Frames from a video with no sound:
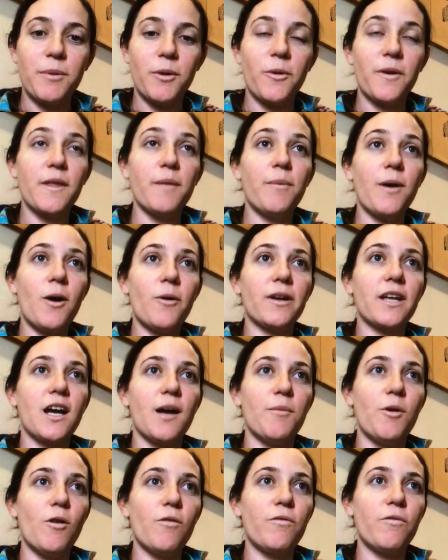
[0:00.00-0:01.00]
But when the ball would
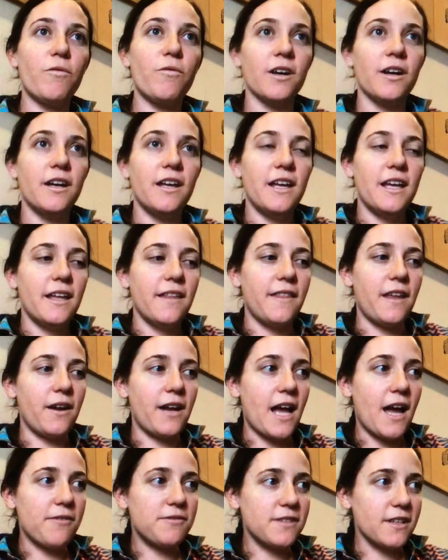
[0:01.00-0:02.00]
come over, they'd
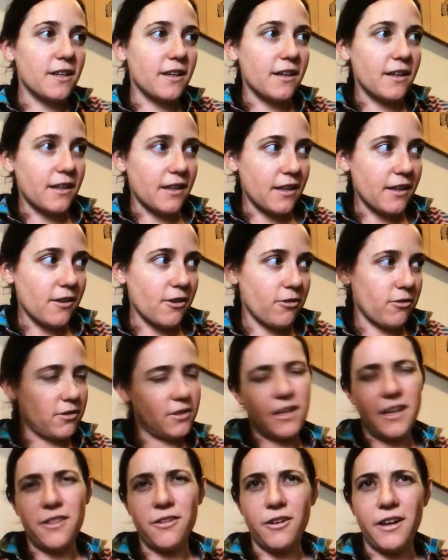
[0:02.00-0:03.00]
have to
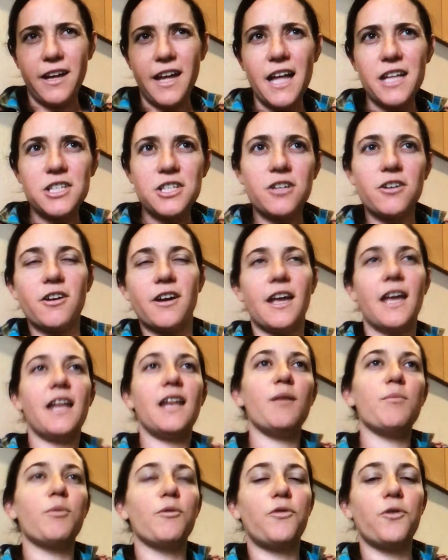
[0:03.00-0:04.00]
either catch it or hit
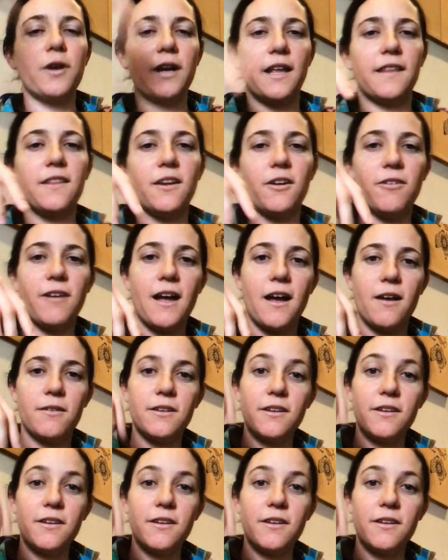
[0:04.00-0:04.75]
it before it hit the ground.